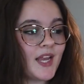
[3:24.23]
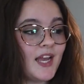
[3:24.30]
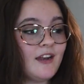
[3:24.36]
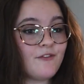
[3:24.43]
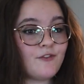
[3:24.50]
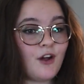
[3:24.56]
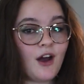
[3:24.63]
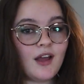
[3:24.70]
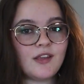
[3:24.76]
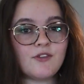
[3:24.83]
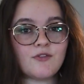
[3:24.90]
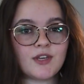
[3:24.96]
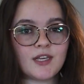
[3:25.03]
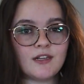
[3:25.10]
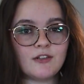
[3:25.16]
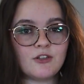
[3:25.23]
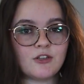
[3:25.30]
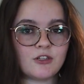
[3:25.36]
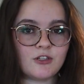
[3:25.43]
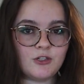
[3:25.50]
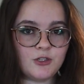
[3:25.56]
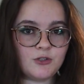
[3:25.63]
And if not, you can
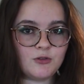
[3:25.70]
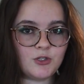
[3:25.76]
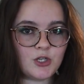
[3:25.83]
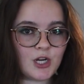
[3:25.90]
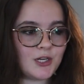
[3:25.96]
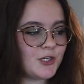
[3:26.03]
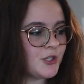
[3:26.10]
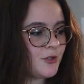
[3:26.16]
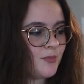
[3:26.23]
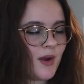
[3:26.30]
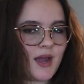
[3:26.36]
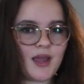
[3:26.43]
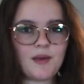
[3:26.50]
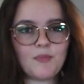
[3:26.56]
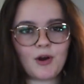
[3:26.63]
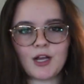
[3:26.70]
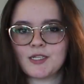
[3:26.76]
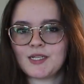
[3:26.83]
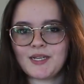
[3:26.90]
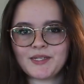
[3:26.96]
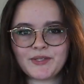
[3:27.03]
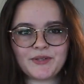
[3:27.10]
just judge my
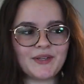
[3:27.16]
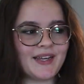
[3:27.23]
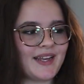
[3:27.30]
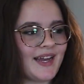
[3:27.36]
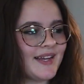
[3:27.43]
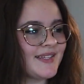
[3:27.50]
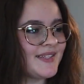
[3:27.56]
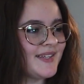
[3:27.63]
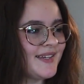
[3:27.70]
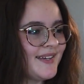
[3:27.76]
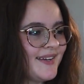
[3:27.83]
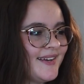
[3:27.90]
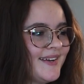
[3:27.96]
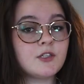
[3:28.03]
process, I guess.